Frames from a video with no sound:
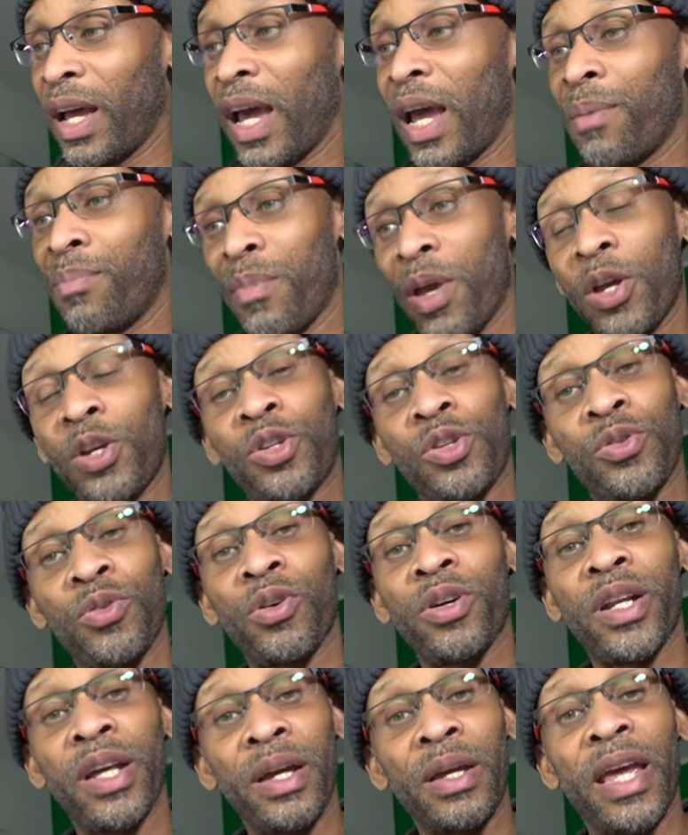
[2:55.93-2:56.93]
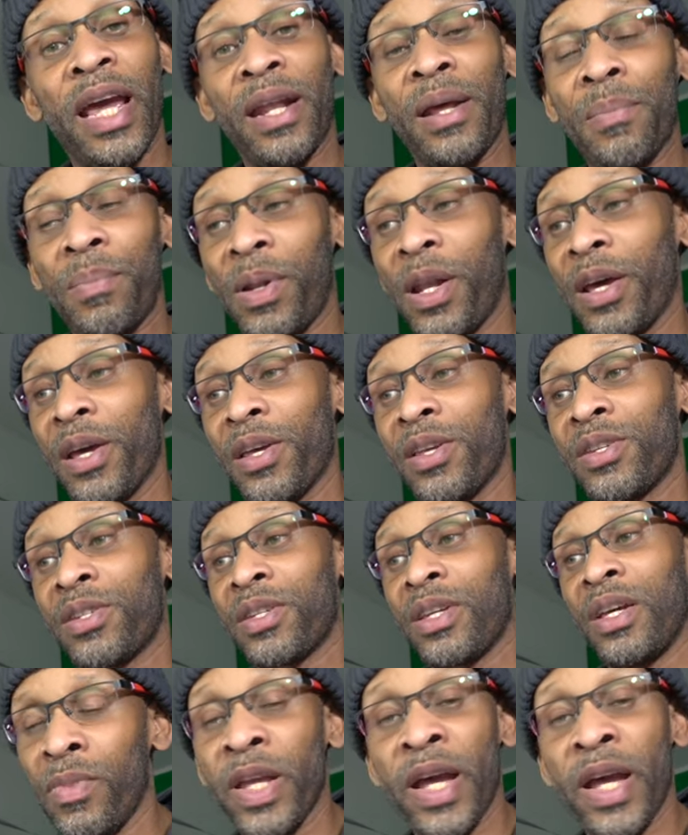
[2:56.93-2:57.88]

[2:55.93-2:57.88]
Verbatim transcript: and make sure they get in place.